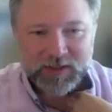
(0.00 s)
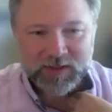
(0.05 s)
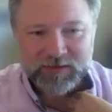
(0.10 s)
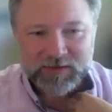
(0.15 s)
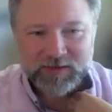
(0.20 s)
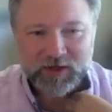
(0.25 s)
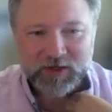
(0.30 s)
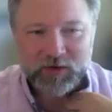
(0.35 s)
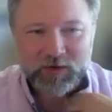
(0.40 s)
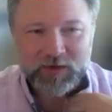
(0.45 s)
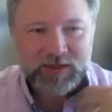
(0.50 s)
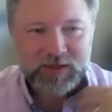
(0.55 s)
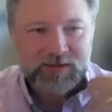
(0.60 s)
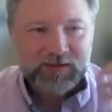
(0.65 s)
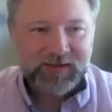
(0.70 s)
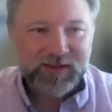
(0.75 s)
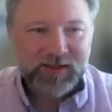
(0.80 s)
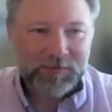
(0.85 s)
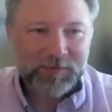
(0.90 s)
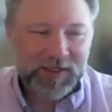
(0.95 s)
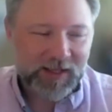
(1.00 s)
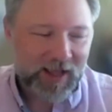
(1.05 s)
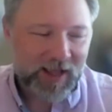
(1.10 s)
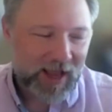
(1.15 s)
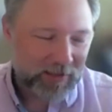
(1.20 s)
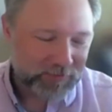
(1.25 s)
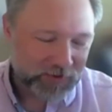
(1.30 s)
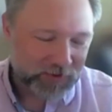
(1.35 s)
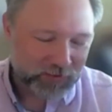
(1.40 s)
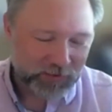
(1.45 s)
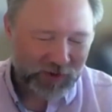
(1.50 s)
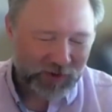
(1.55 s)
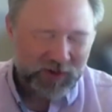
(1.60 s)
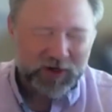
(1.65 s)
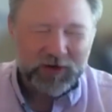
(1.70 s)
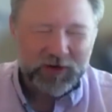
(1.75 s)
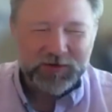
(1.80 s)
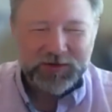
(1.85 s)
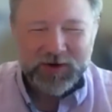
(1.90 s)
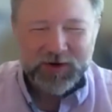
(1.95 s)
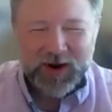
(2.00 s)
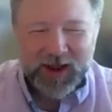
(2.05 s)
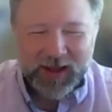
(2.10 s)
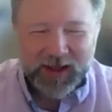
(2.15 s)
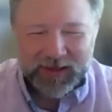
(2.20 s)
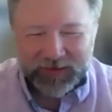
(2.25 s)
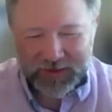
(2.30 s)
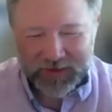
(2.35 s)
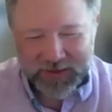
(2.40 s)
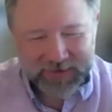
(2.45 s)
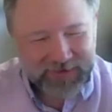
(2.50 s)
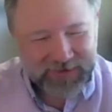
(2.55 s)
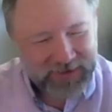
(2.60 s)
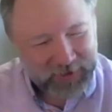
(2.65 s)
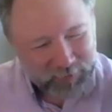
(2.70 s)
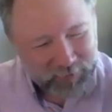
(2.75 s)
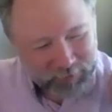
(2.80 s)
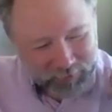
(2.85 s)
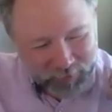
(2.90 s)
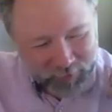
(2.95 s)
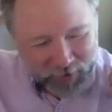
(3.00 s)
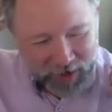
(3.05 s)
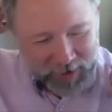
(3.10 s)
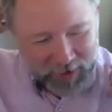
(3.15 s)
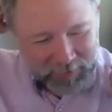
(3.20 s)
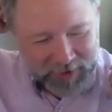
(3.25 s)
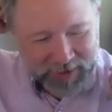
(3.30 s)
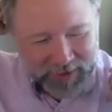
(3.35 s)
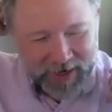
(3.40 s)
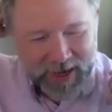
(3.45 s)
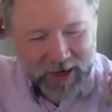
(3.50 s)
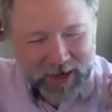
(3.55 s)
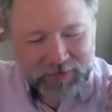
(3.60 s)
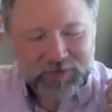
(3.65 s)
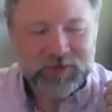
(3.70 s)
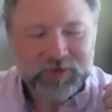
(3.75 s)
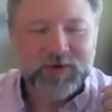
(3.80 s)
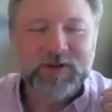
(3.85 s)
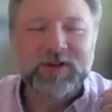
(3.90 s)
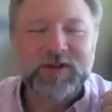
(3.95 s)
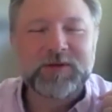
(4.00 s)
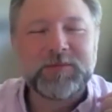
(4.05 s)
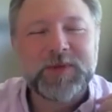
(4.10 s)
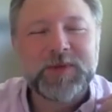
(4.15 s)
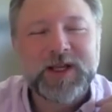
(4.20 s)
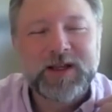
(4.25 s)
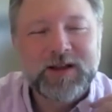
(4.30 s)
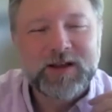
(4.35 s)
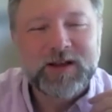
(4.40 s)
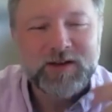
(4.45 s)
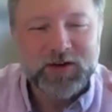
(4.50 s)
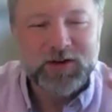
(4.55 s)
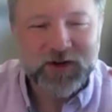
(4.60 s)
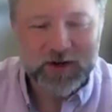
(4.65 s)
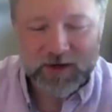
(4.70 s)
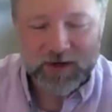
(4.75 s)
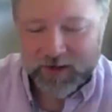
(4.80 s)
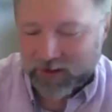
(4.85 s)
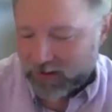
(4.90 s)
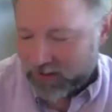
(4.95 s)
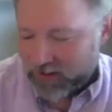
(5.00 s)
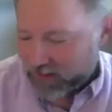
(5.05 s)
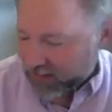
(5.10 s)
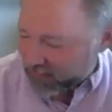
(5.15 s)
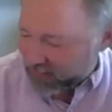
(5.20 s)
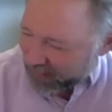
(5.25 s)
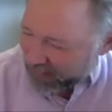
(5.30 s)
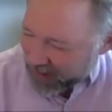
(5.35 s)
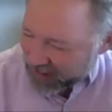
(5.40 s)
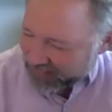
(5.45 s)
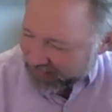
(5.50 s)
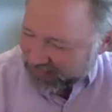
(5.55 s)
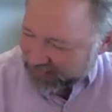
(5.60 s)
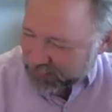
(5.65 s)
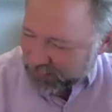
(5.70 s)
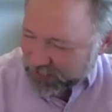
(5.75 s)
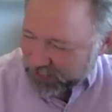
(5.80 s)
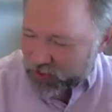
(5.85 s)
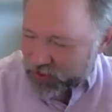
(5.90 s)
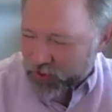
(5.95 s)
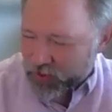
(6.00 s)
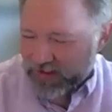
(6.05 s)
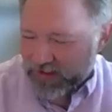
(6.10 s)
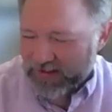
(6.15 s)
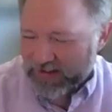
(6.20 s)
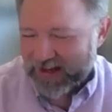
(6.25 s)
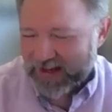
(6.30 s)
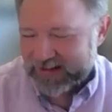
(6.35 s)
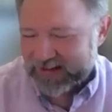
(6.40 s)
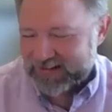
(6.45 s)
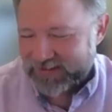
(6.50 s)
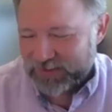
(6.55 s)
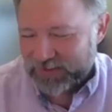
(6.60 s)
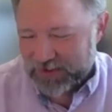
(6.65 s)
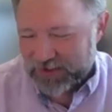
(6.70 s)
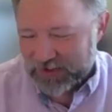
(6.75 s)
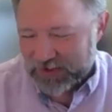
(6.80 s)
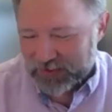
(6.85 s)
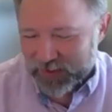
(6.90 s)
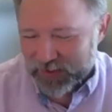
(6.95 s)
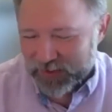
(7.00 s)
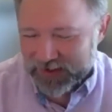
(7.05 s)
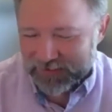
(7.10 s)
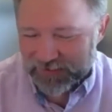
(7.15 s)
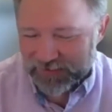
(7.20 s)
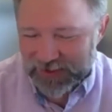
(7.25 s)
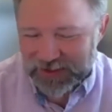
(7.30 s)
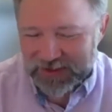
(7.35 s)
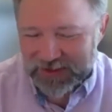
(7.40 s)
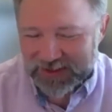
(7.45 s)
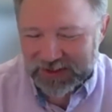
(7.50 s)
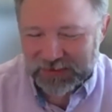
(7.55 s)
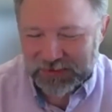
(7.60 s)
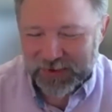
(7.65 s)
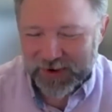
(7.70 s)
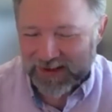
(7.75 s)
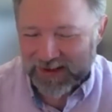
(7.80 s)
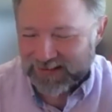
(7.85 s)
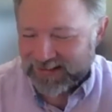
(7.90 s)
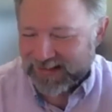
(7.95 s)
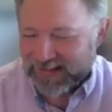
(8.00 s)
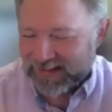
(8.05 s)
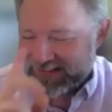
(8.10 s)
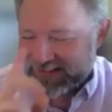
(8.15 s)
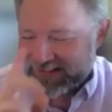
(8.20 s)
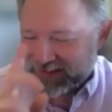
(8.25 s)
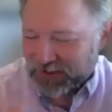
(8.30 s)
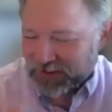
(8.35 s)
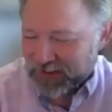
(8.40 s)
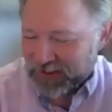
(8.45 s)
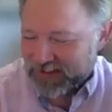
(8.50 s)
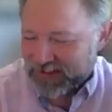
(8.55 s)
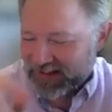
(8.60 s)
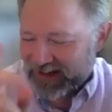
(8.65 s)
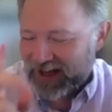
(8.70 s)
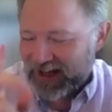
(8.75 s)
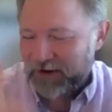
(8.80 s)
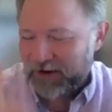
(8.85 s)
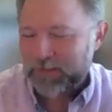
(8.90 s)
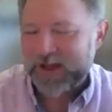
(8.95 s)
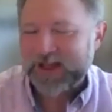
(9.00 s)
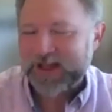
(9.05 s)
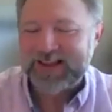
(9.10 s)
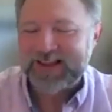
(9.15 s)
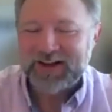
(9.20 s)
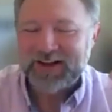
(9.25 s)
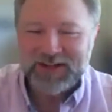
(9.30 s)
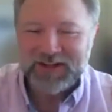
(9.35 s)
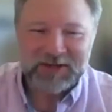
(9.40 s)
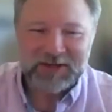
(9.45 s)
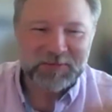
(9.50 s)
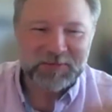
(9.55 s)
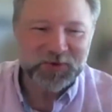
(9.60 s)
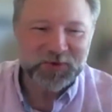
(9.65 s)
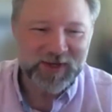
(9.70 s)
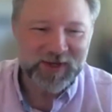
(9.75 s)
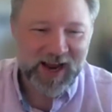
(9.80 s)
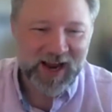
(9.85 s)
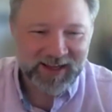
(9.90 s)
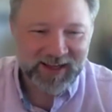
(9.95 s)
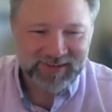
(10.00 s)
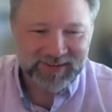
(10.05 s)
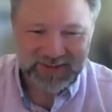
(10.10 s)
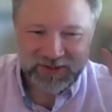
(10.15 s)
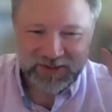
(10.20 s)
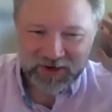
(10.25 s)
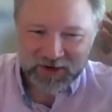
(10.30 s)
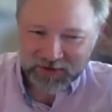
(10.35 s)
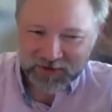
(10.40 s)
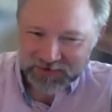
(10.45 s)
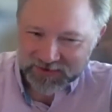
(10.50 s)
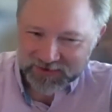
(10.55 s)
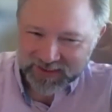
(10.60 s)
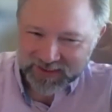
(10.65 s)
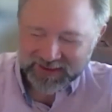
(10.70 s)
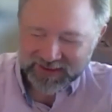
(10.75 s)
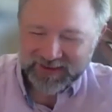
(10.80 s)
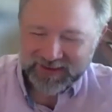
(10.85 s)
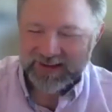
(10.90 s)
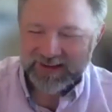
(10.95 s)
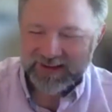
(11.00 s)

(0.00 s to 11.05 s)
So this is something that happens when you close your eyes. You can see a prominent alpha rhythm in your occipital cortex, which is where vision is processed. So you can kind of make that link between eyes closed and